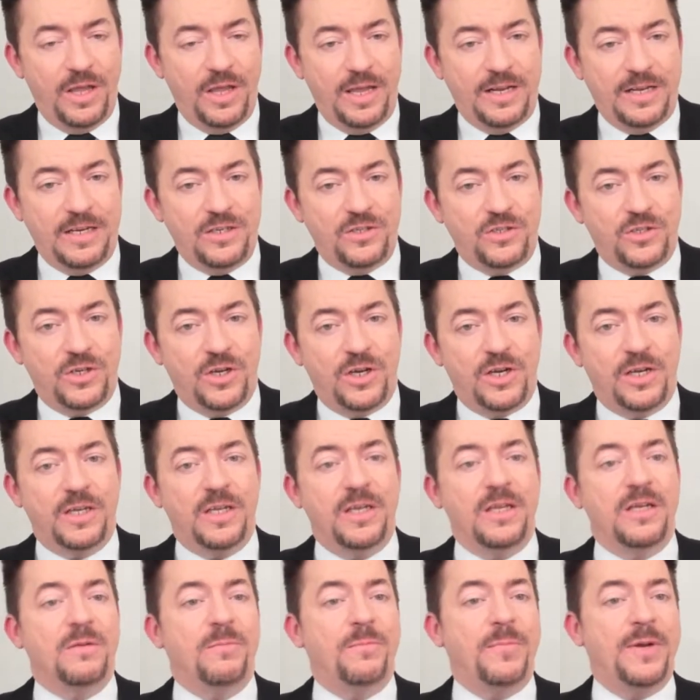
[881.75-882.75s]
and he's
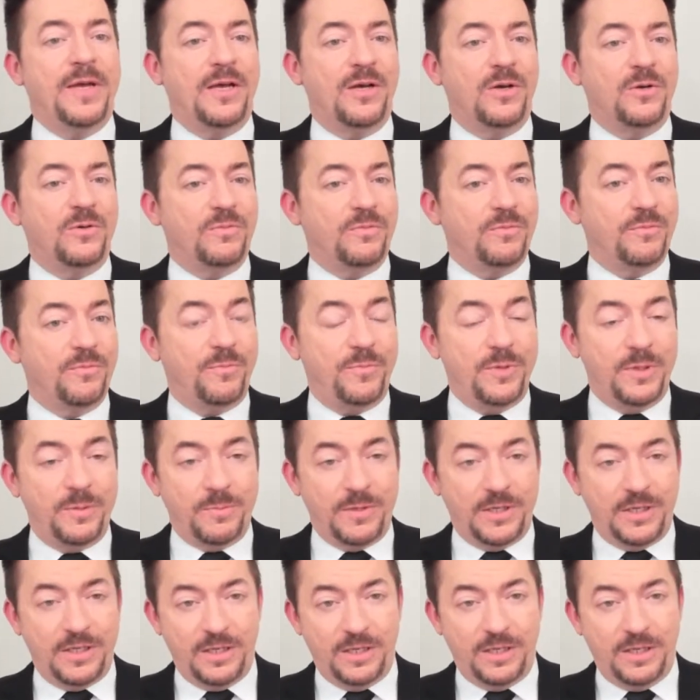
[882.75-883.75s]
talking about
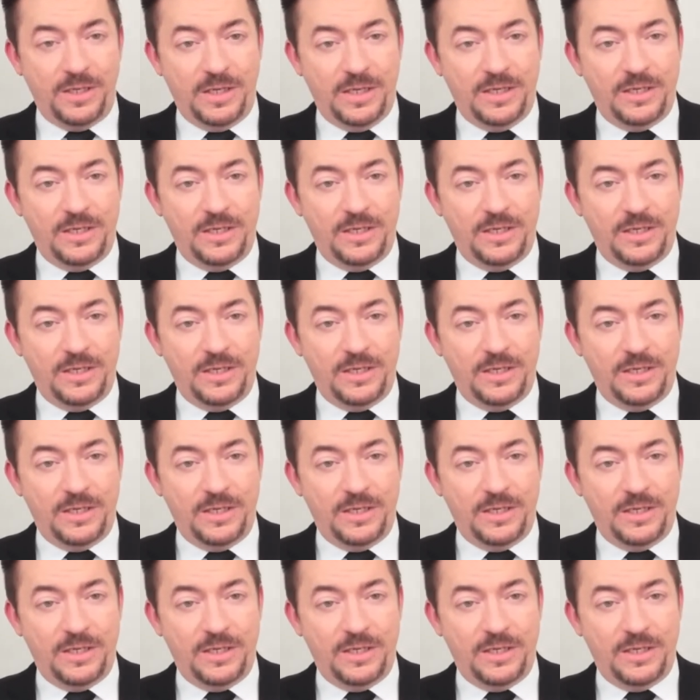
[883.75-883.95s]
Bimini,